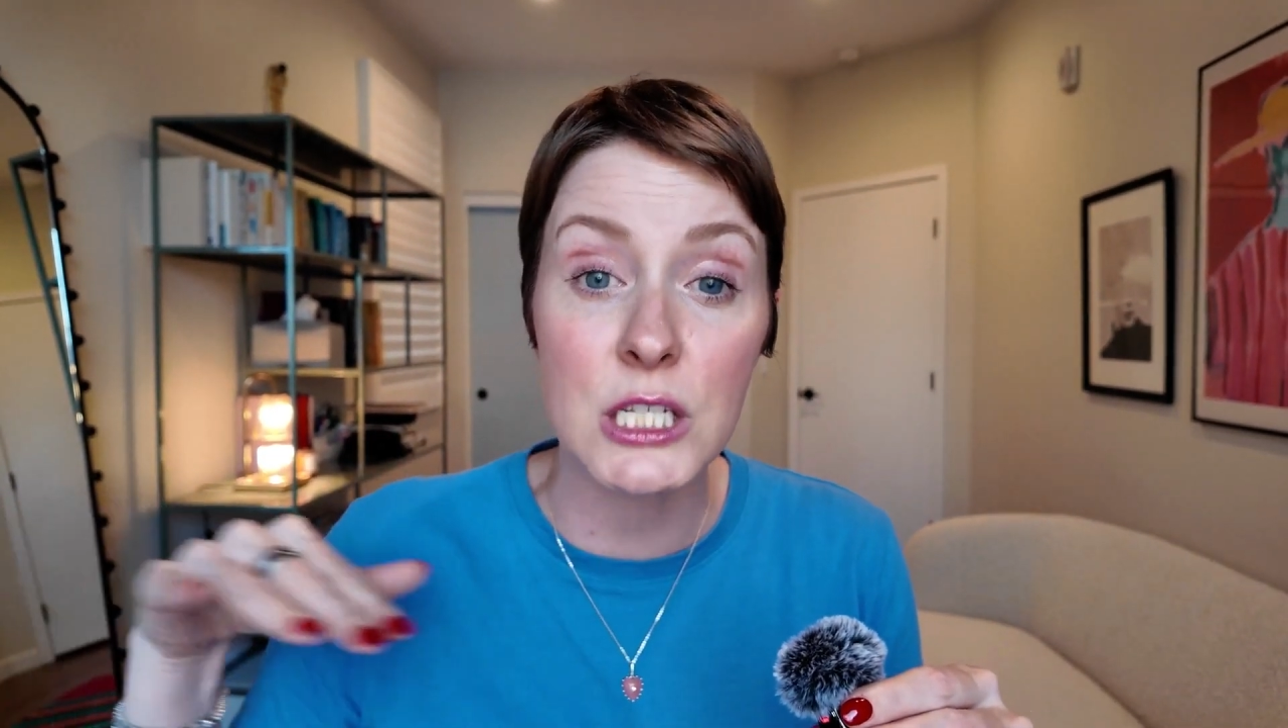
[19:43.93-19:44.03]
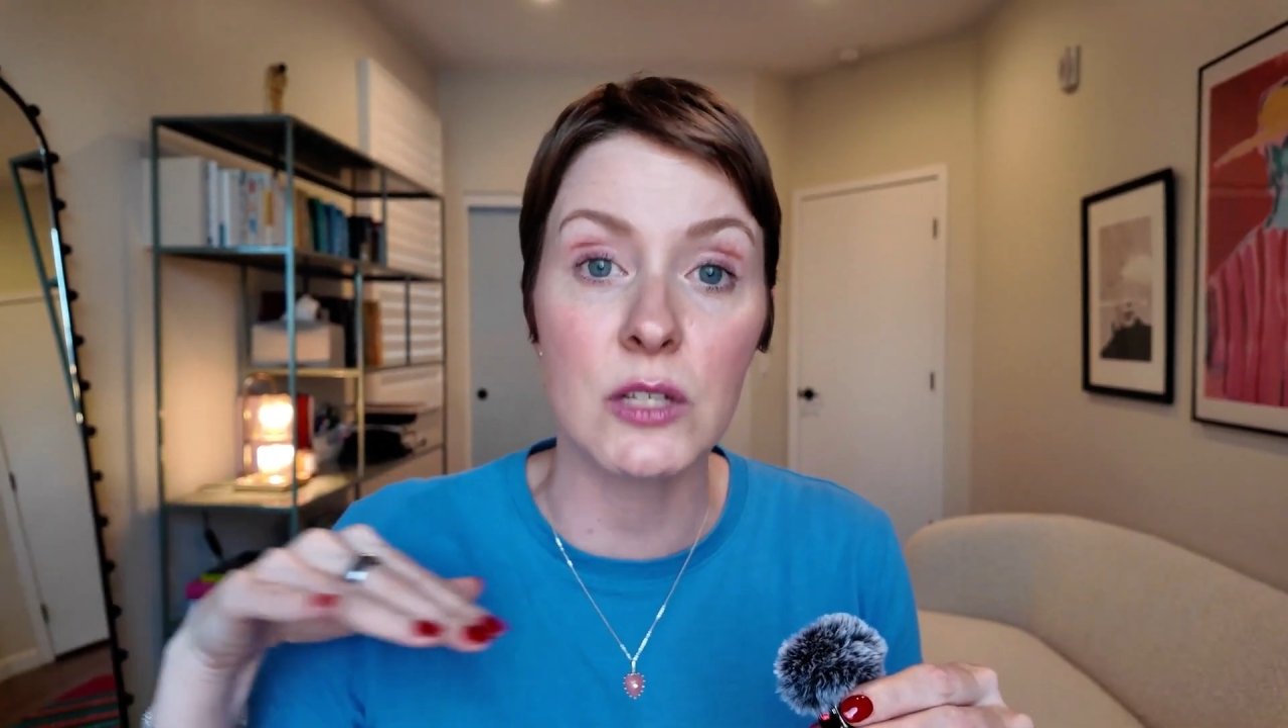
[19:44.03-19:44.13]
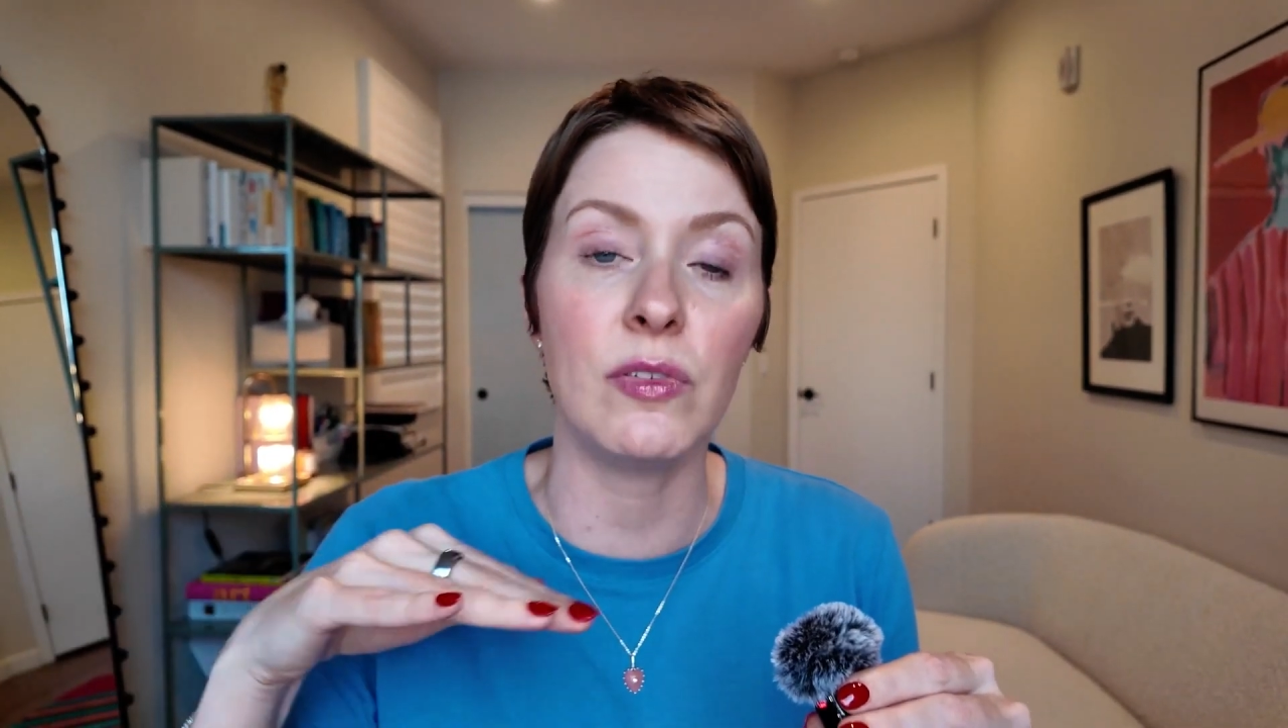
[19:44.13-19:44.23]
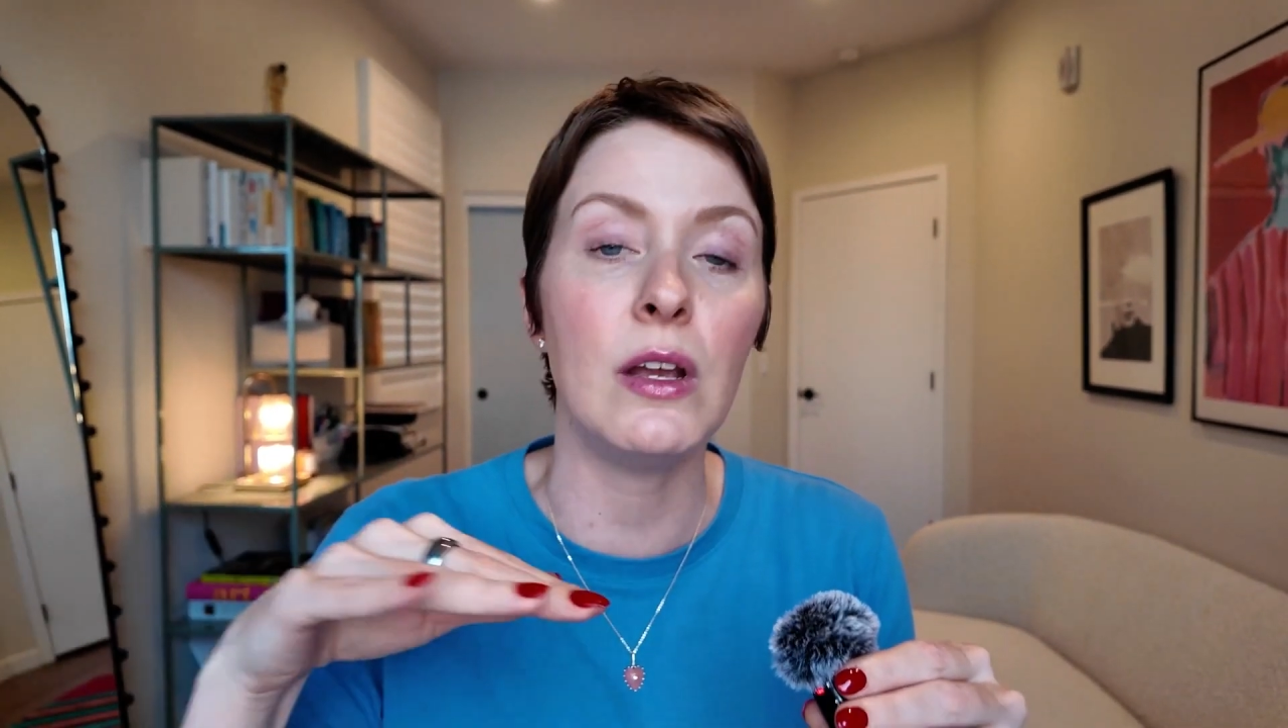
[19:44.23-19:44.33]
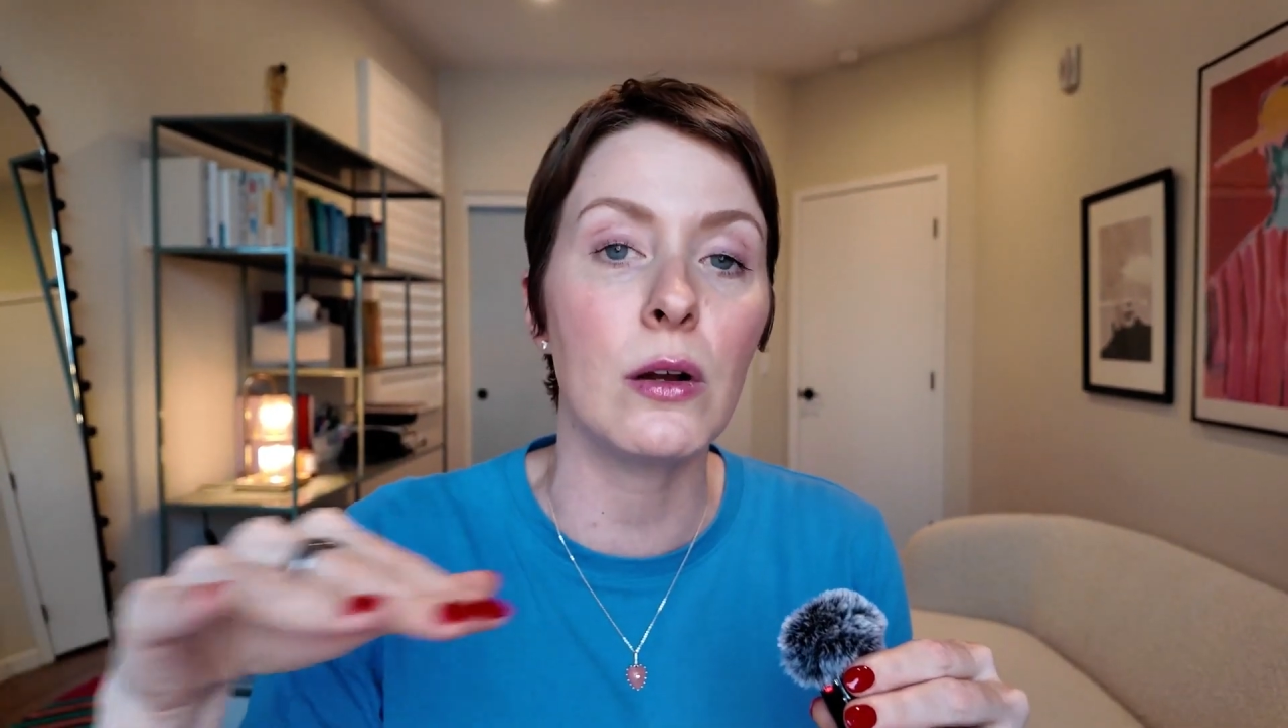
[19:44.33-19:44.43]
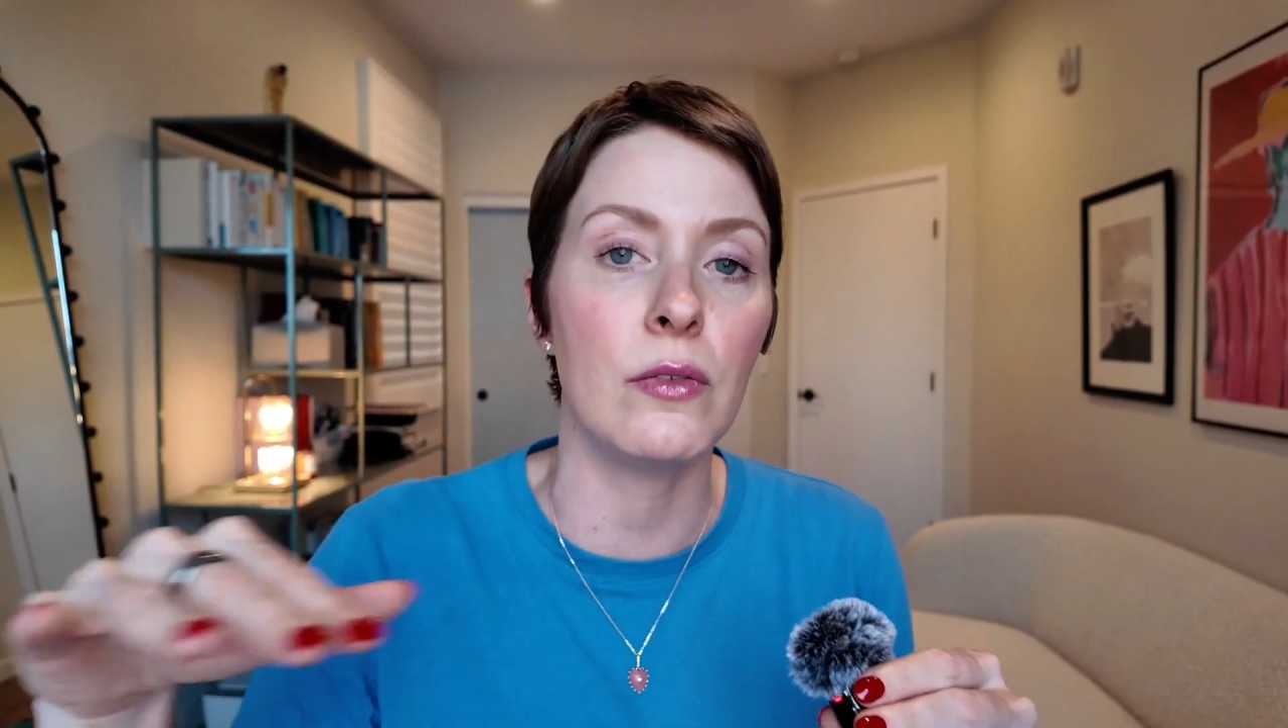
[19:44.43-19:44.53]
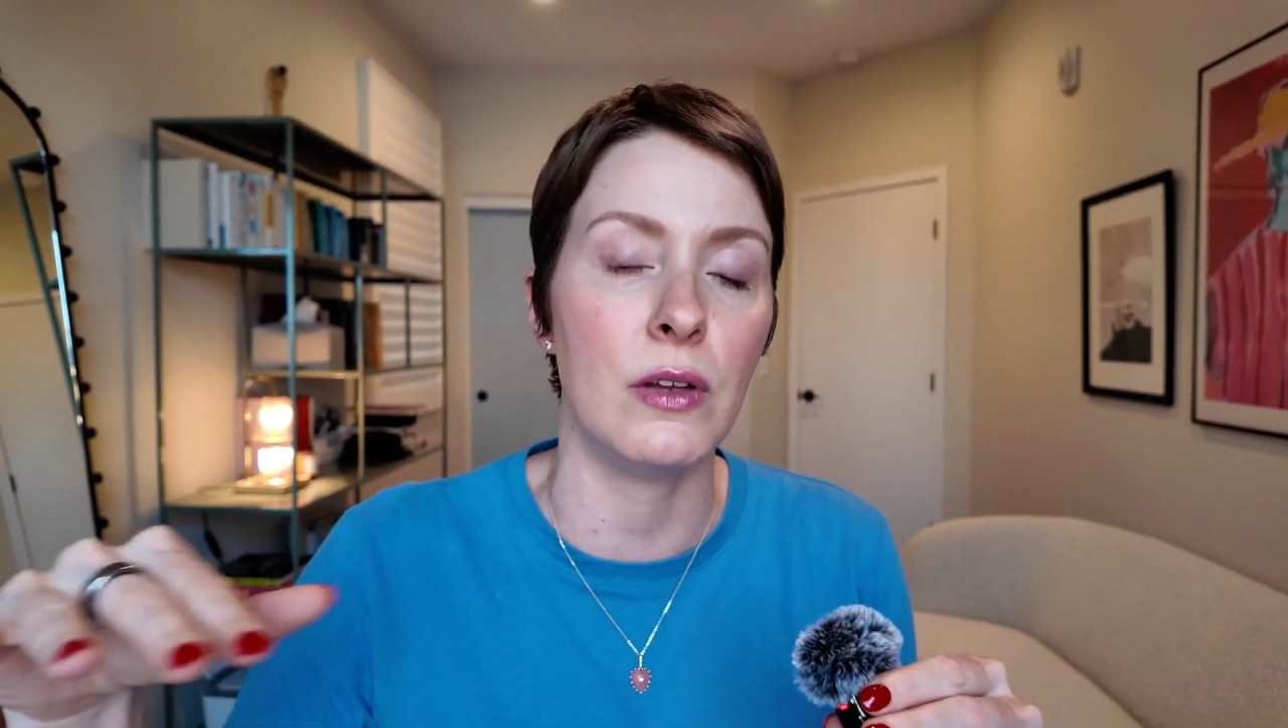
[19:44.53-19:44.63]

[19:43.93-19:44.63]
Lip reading: sphere